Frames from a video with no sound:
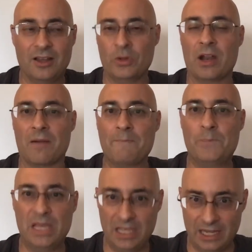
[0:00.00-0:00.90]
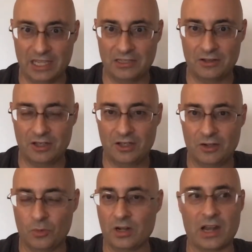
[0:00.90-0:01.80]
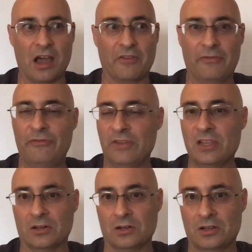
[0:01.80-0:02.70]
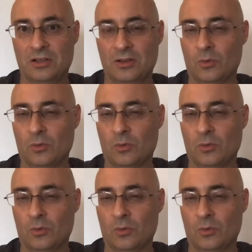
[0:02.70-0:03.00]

We are pitied. We're not feared.